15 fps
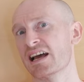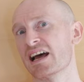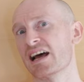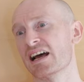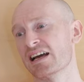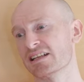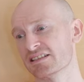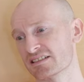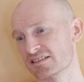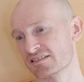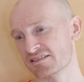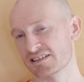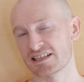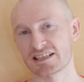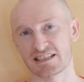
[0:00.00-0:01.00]
and
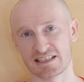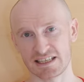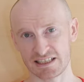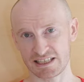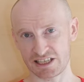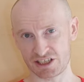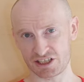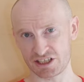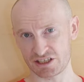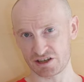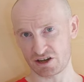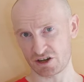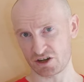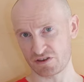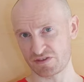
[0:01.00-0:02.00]
it's the addition
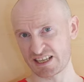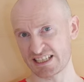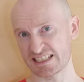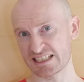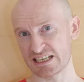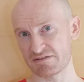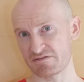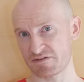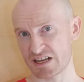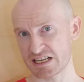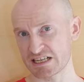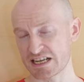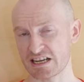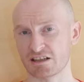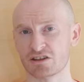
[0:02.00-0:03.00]
of
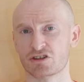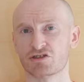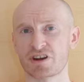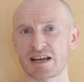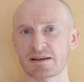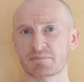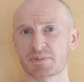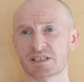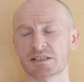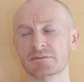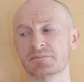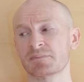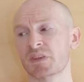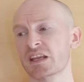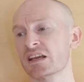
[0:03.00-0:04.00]
Zinfandel grapes.
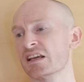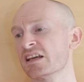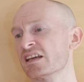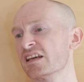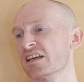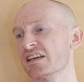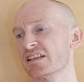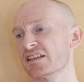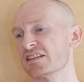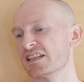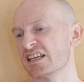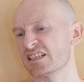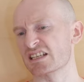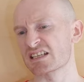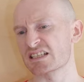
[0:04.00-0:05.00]

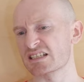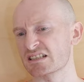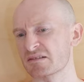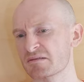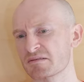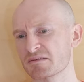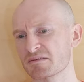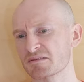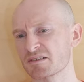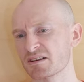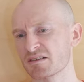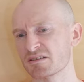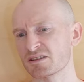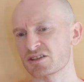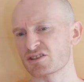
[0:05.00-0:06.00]
They just
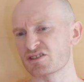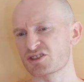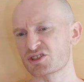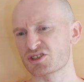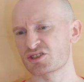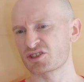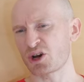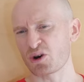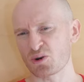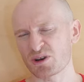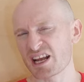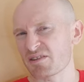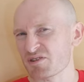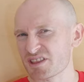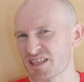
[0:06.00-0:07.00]
tone
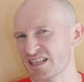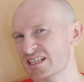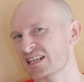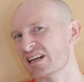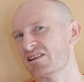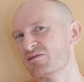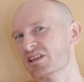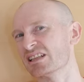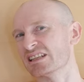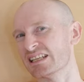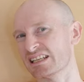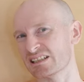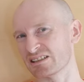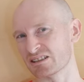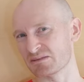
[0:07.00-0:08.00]
everything down a
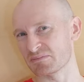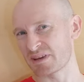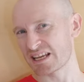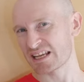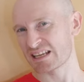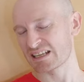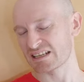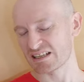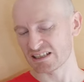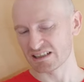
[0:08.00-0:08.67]
little, make it a